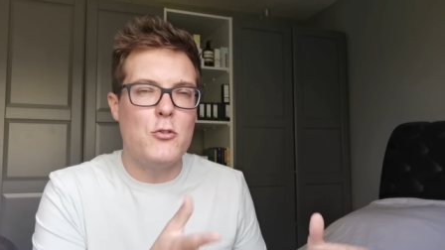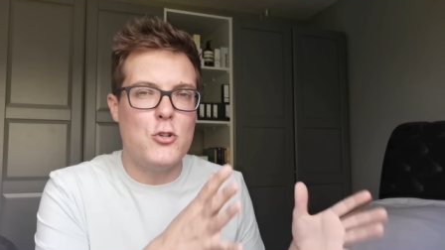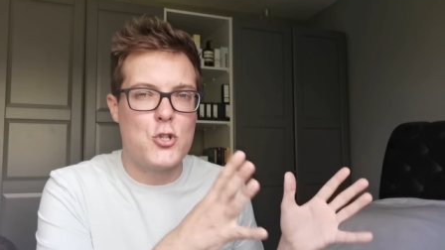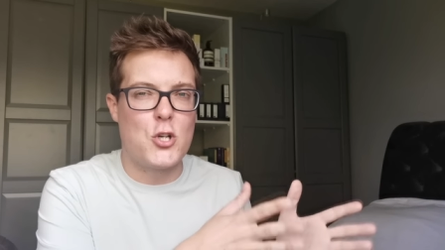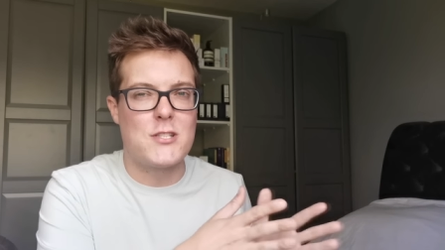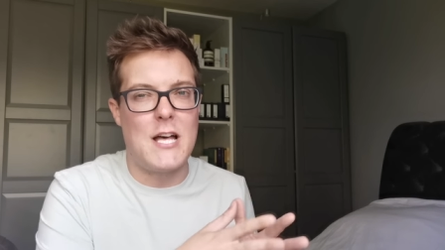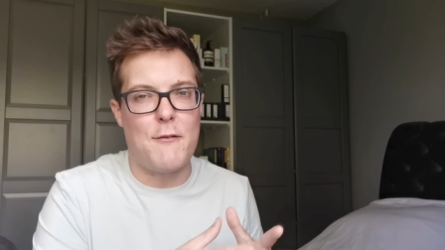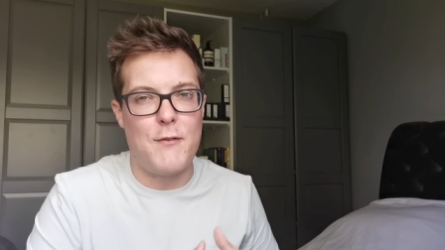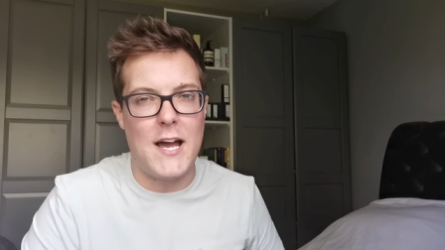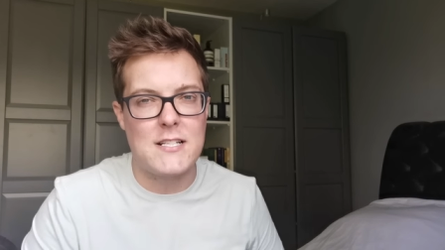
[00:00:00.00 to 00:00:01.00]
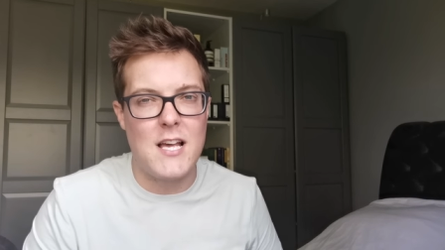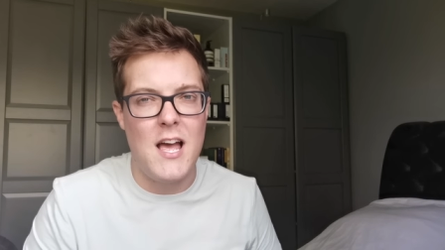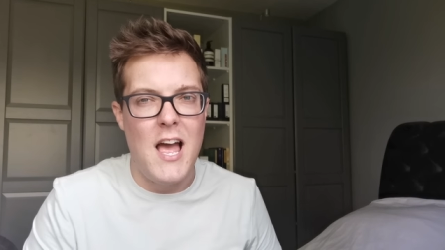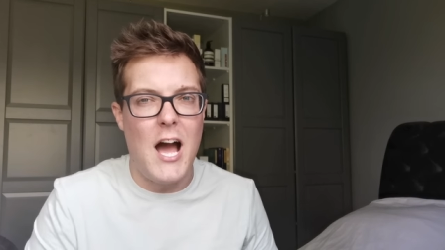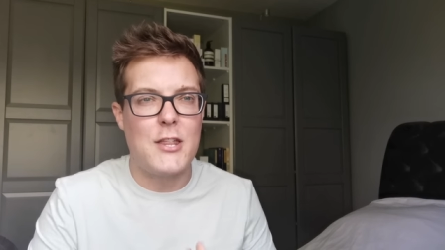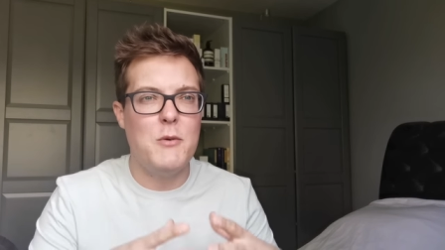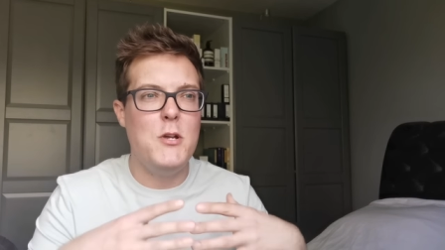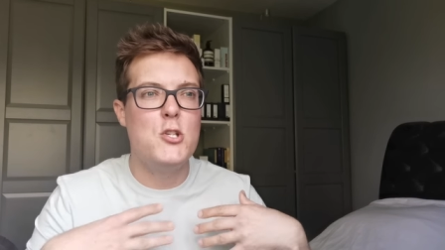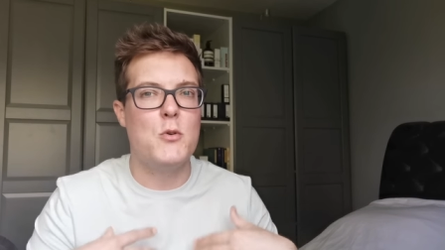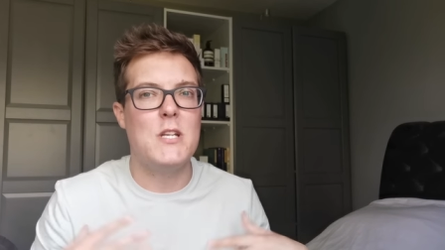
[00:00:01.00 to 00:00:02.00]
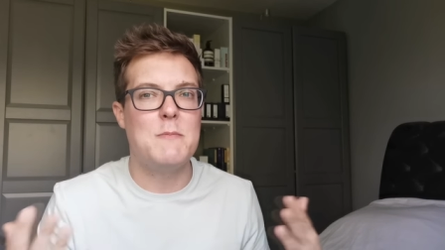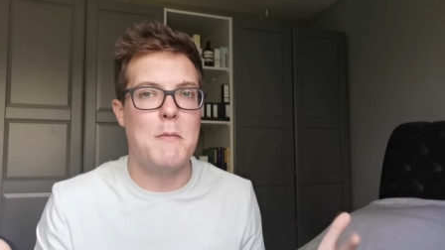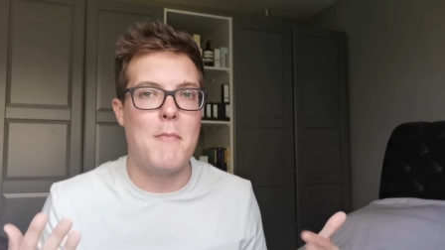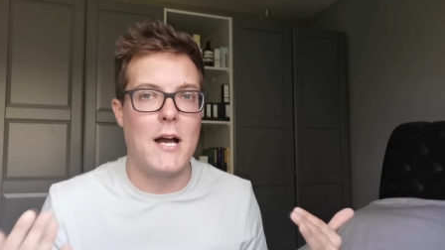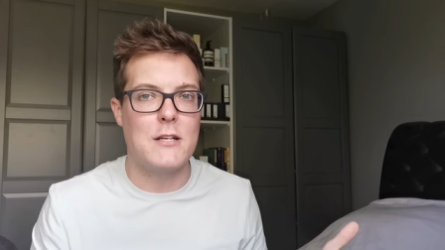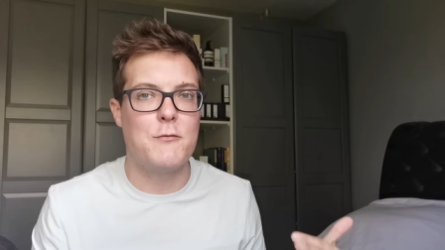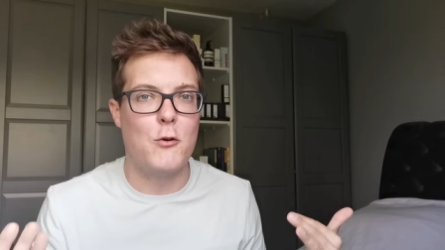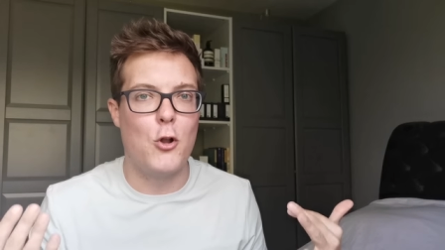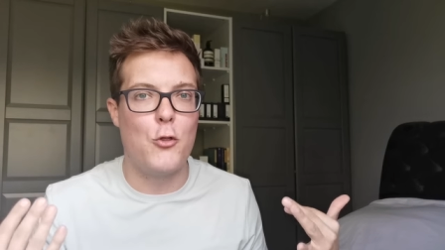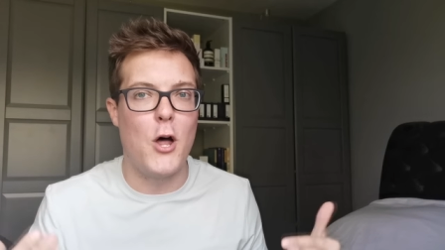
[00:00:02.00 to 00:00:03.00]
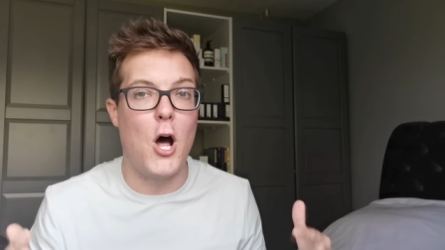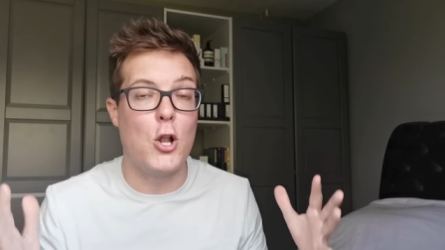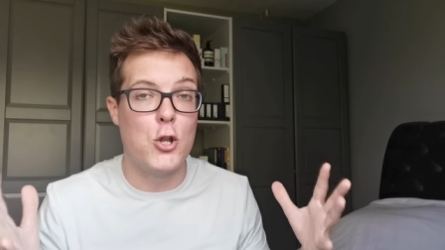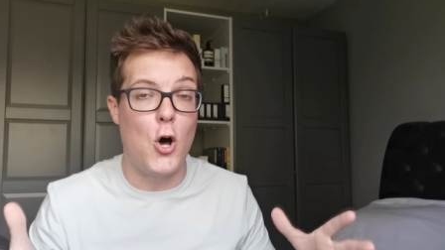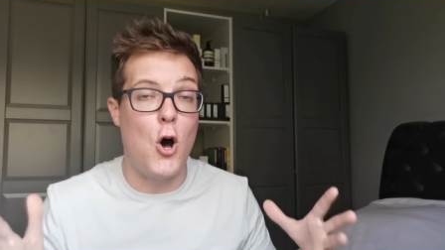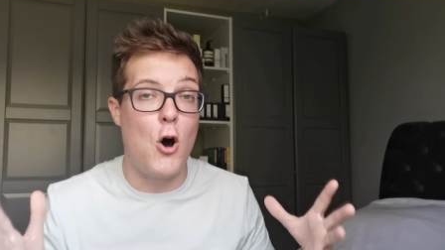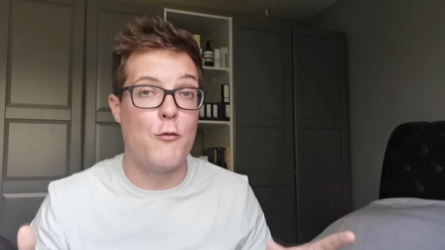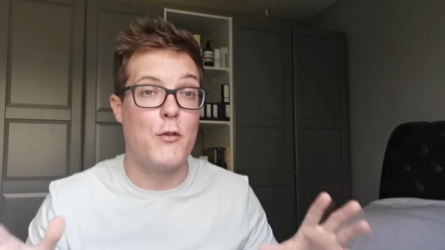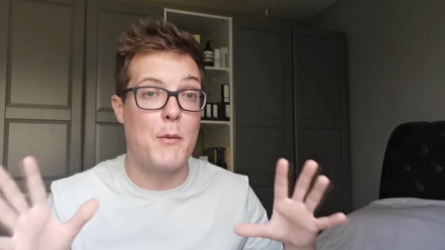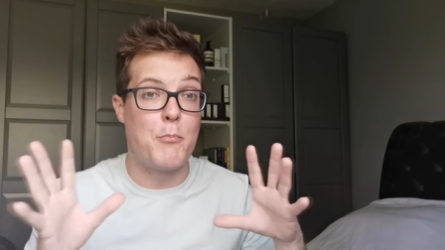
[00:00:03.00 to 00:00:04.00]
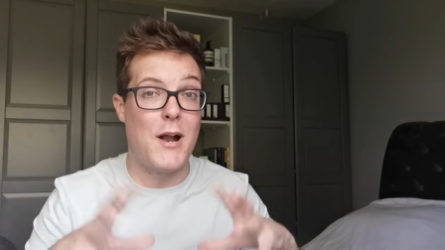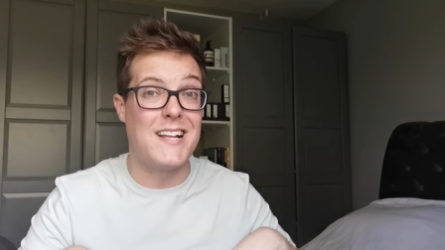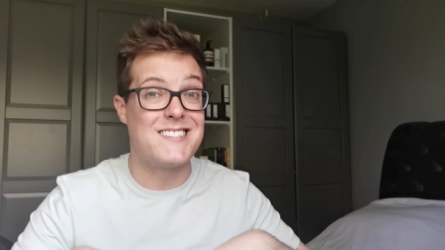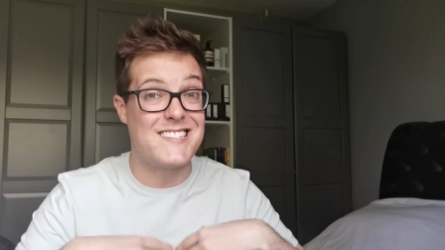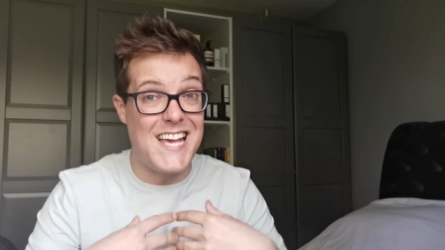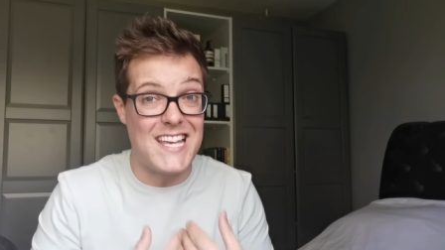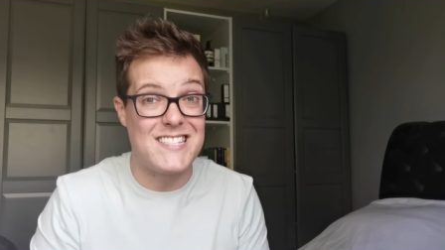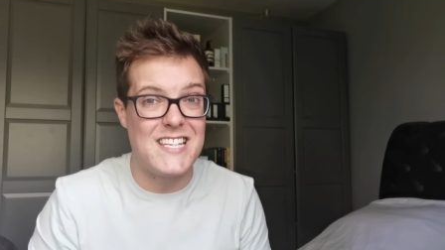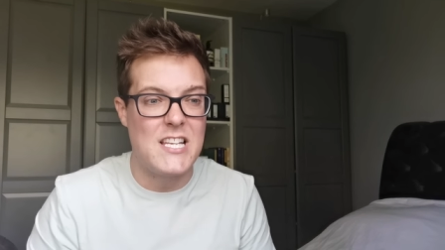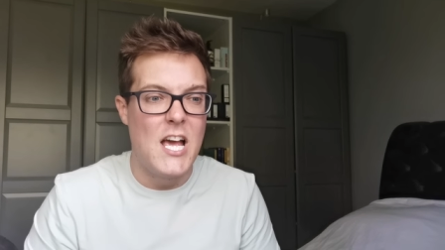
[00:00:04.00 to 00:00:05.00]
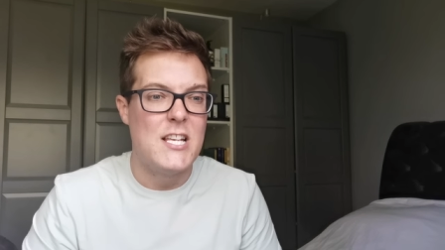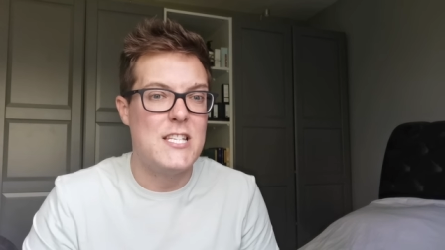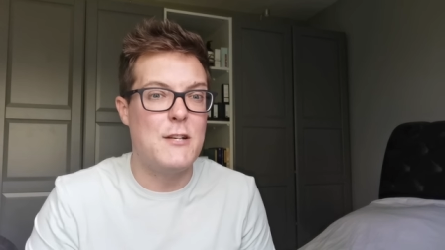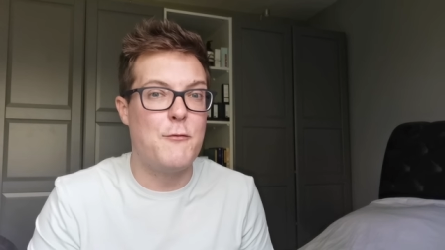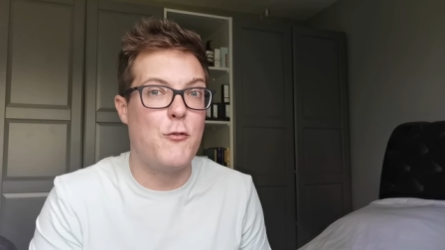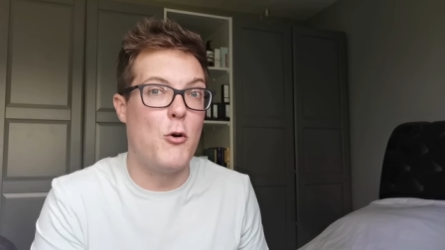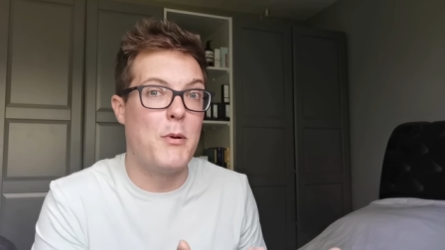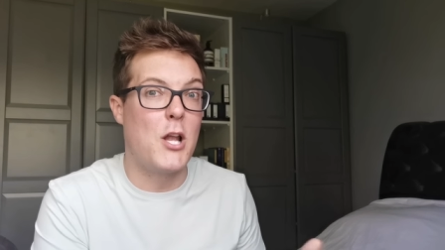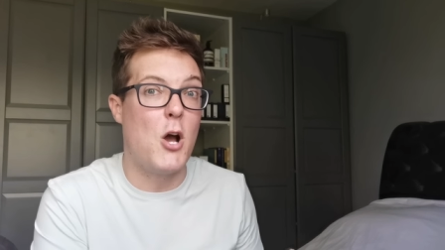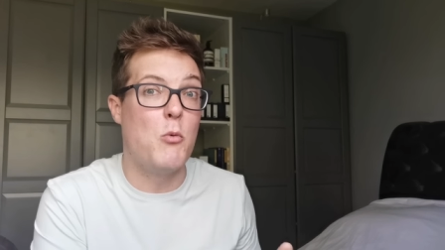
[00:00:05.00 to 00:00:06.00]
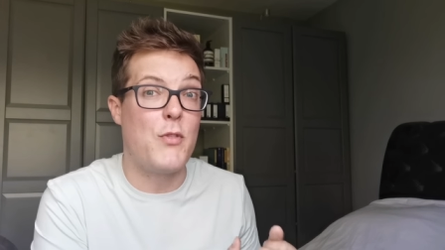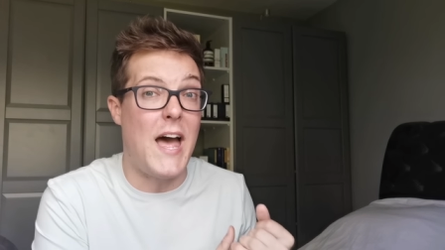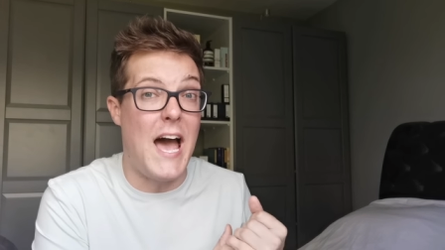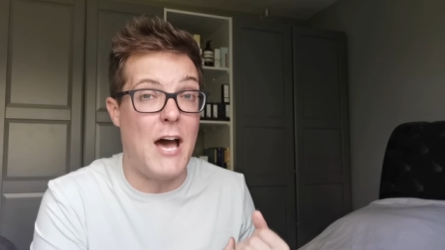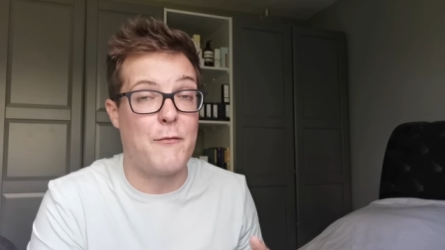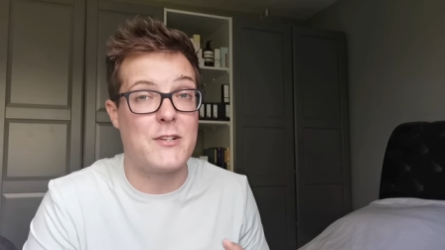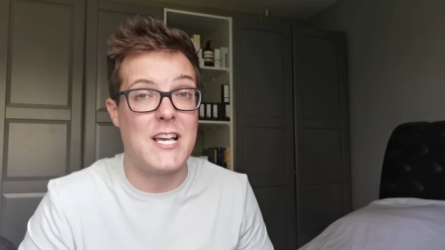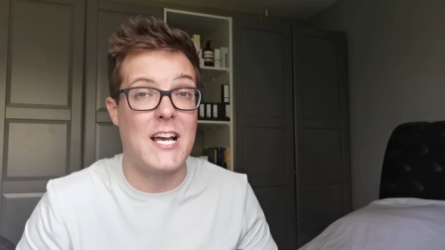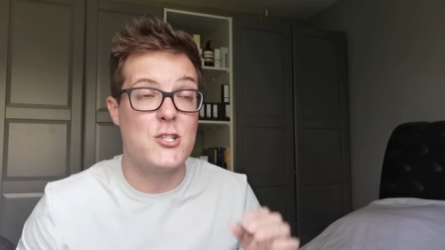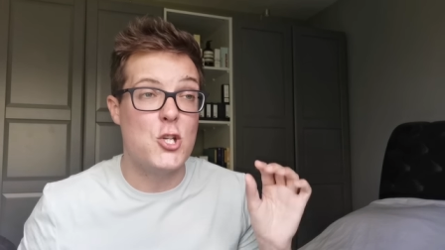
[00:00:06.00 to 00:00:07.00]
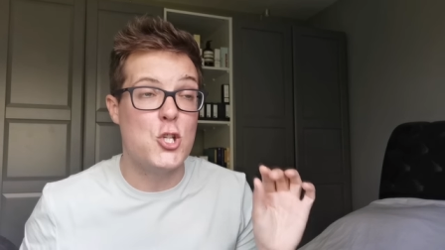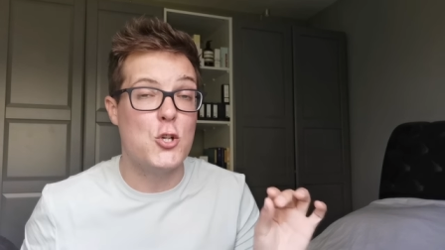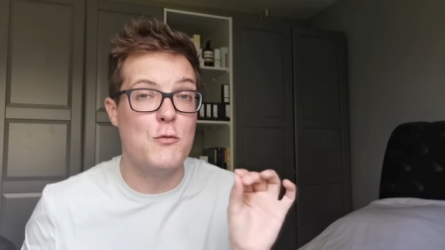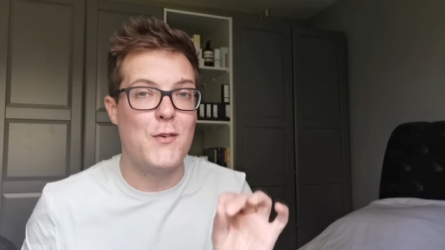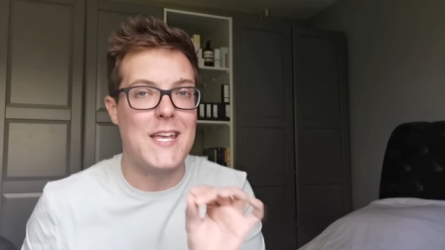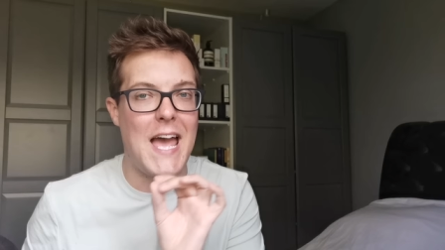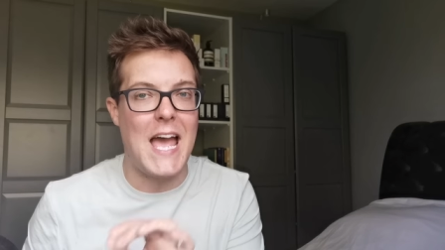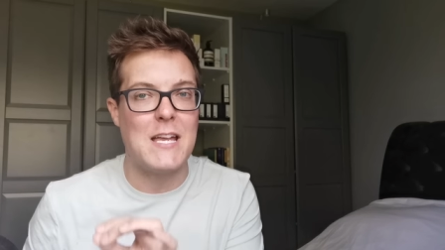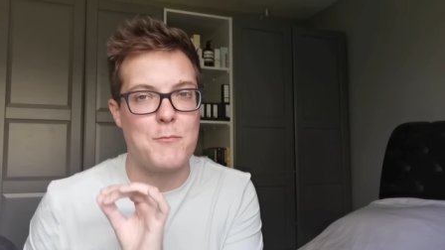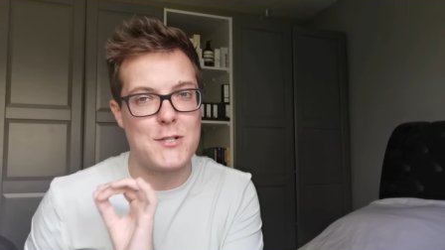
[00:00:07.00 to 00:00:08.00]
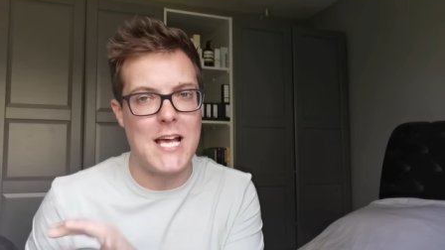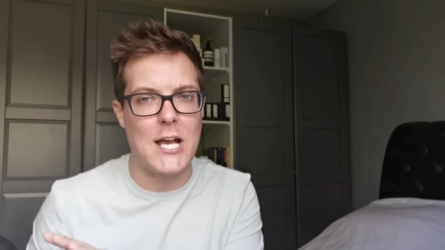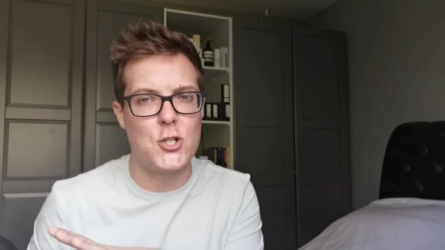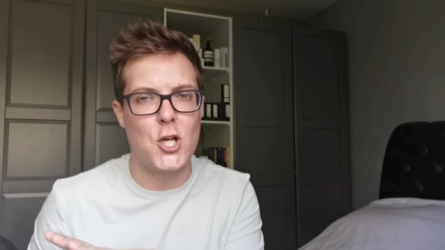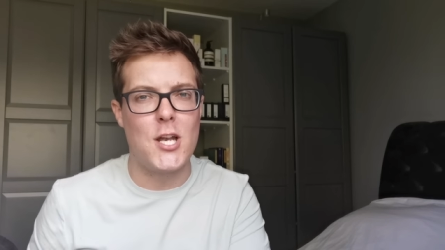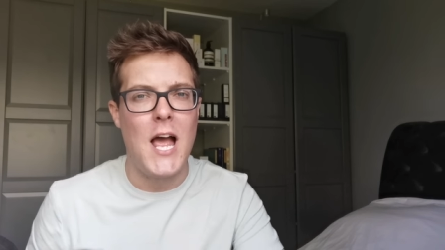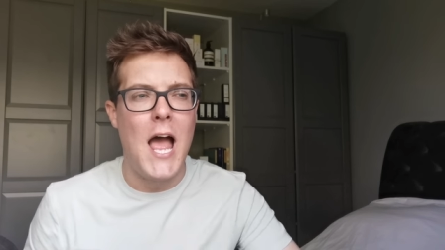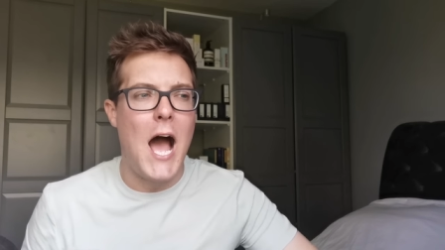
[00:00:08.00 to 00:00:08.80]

beyond just that factor, I think we do need to be mindful that a lot of the brands tested did fall below their advertised UVA protection.